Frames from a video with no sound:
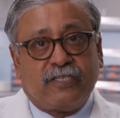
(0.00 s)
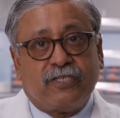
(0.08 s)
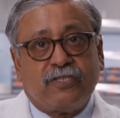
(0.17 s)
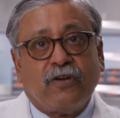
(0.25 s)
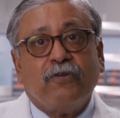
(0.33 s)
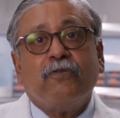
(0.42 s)

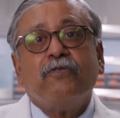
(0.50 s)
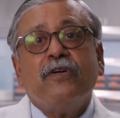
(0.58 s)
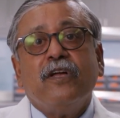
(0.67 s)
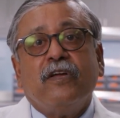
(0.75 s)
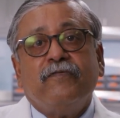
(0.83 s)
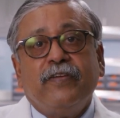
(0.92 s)
So
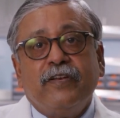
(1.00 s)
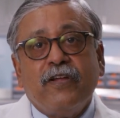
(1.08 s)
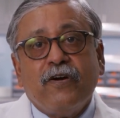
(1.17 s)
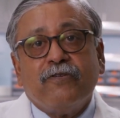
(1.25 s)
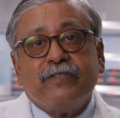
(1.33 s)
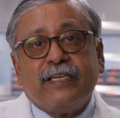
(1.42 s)
we
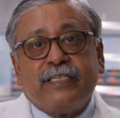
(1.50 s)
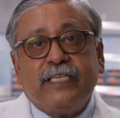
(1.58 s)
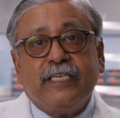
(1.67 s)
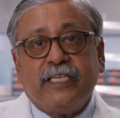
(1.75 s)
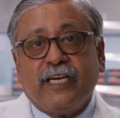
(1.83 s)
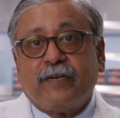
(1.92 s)
know that
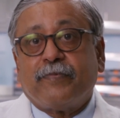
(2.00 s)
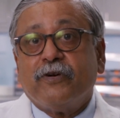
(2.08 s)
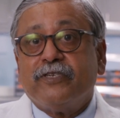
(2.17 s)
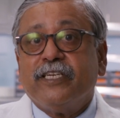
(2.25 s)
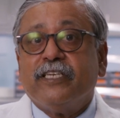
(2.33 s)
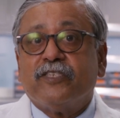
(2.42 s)
TTR
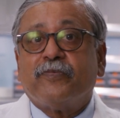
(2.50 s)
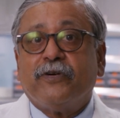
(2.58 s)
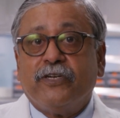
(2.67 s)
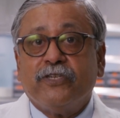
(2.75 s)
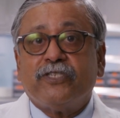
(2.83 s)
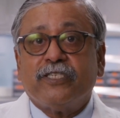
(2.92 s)
protein is
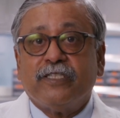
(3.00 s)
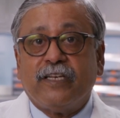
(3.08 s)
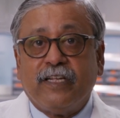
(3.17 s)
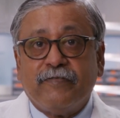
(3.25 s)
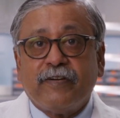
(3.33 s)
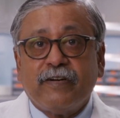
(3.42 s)
produced in the
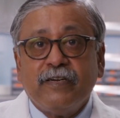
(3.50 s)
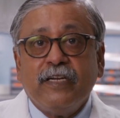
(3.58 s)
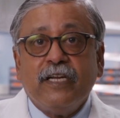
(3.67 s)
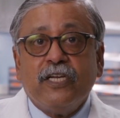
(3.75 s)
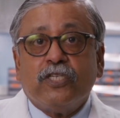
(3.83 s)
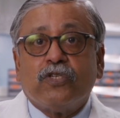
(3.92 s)
liver,
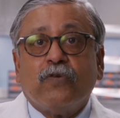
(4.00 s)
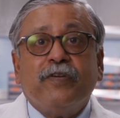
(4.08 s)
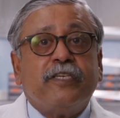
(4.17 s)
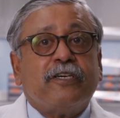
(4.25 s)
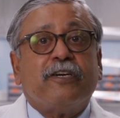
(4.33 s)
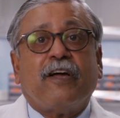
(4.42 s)
so we
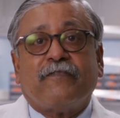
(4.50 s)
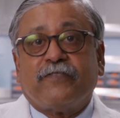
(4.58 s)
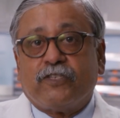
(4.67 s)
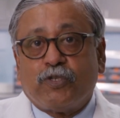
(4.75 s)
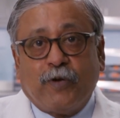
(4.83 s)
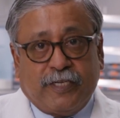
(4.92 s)
turn off the
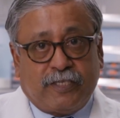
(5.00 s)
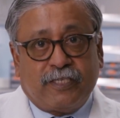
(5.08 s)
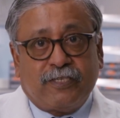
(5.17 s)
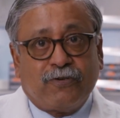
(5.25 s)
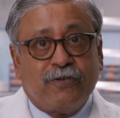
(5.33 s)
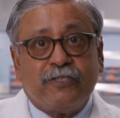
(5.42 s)
switch,
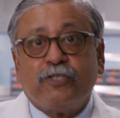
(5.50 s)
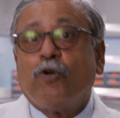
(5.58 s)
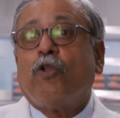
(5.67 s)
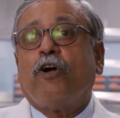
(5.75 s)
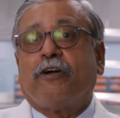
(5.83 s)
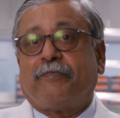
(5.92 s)
so it's no
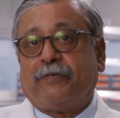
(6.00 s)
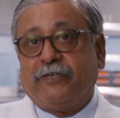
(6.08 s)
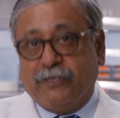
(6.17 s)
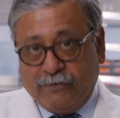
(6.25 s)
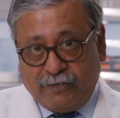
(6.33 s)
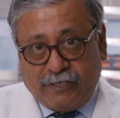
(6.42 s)
longer
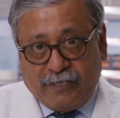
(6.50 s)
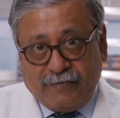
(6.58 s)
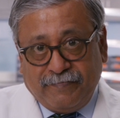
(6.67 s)
produced.